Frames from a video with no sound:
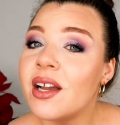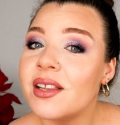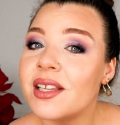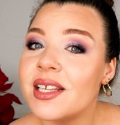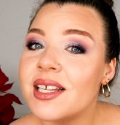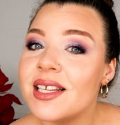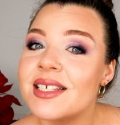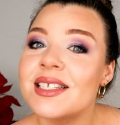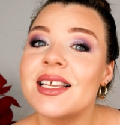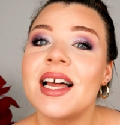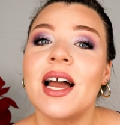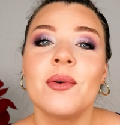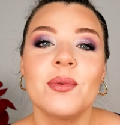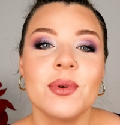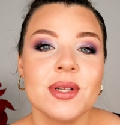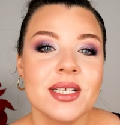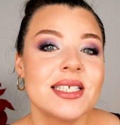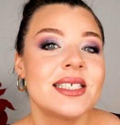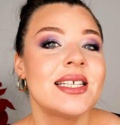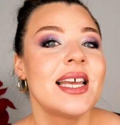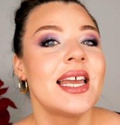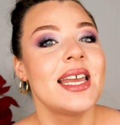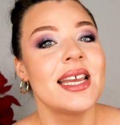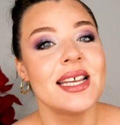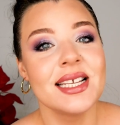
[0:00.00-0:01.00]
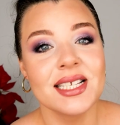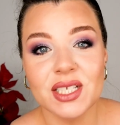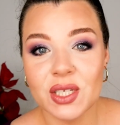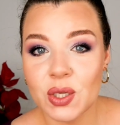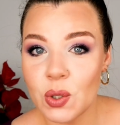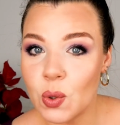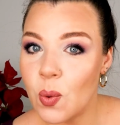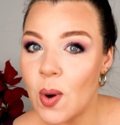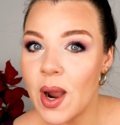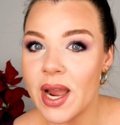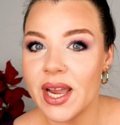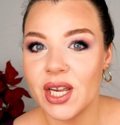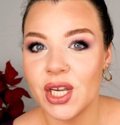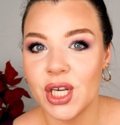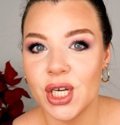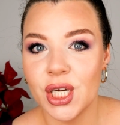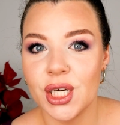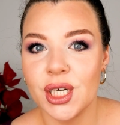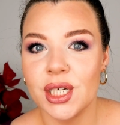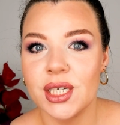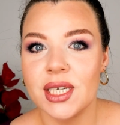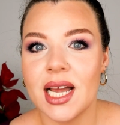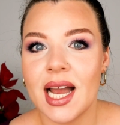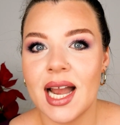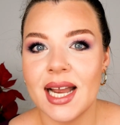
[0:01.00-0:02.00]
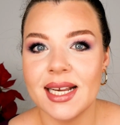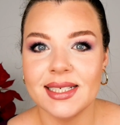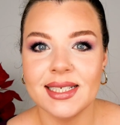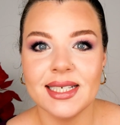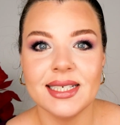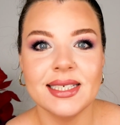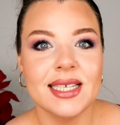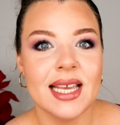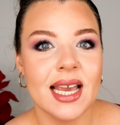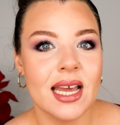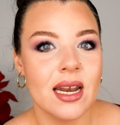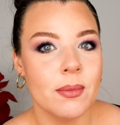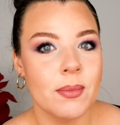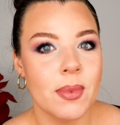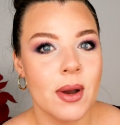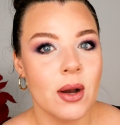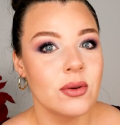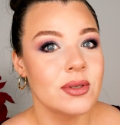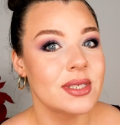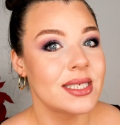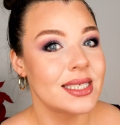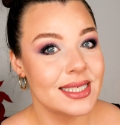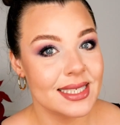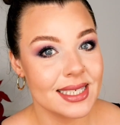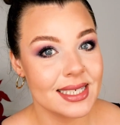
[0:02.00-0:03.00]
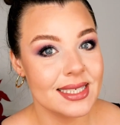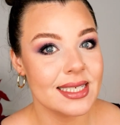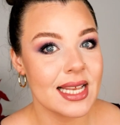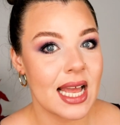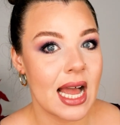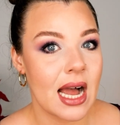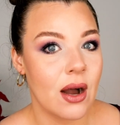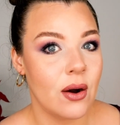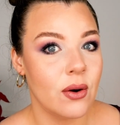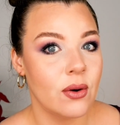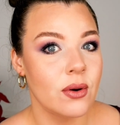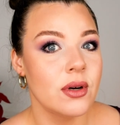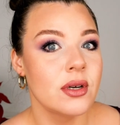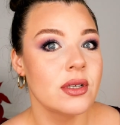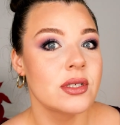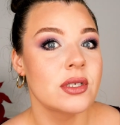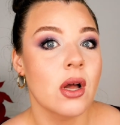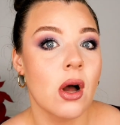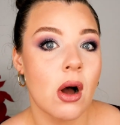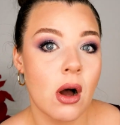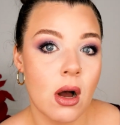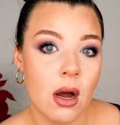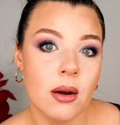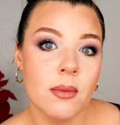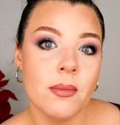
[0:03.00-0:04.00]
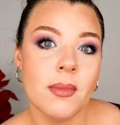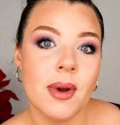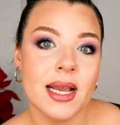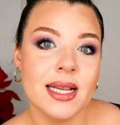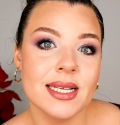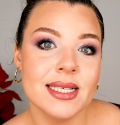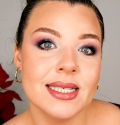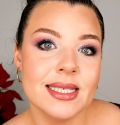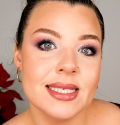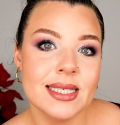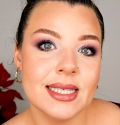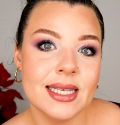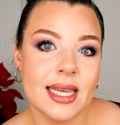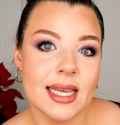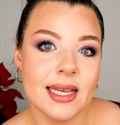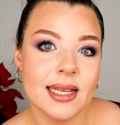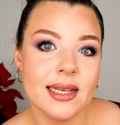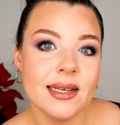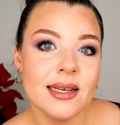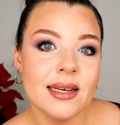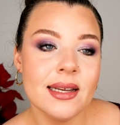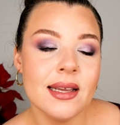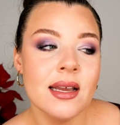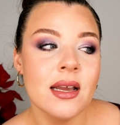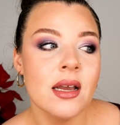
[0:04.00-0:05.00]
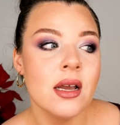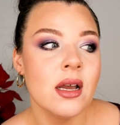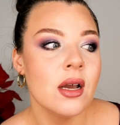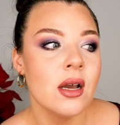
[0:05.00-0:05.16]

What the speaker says: on this, I will say, is quite good. I did get about 6 hours on my skin,